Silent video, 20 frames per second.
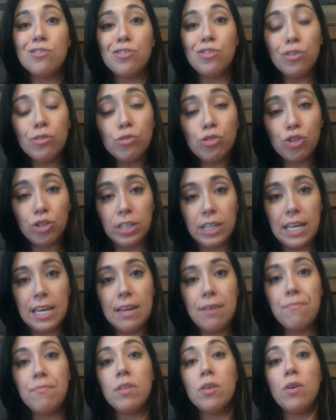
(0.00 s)

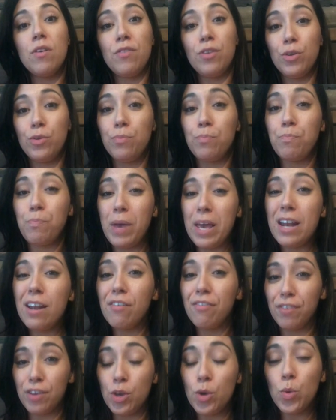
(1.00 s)
Usually, if you pin
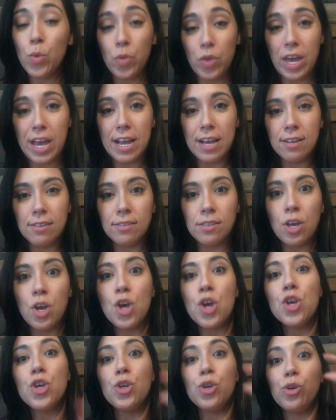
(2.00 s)
a few things,
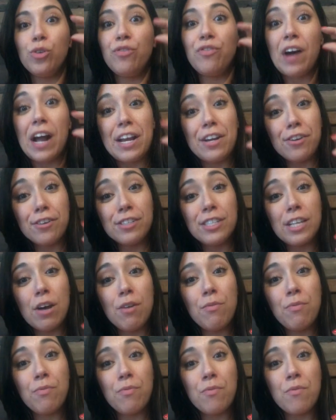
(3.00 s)
you'll find
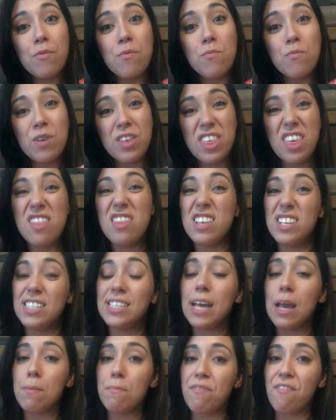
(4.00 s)
yourself within the
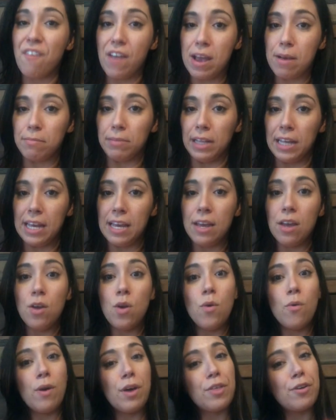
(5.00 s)
same family,
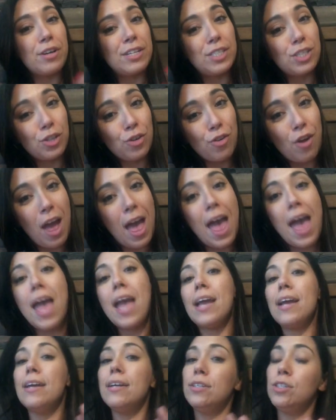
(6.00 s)
whether it's
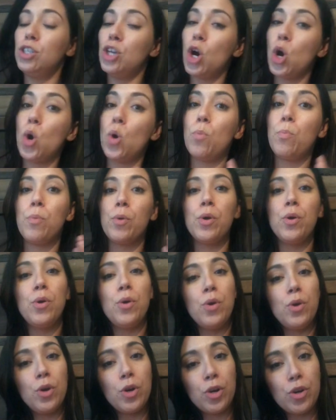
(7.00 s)
gray, taupe,
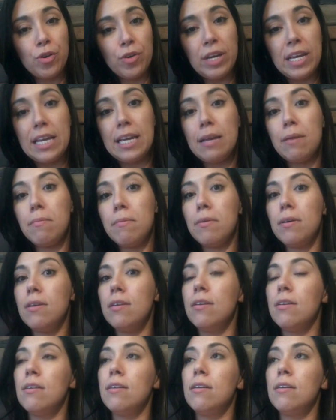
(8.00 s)
cream,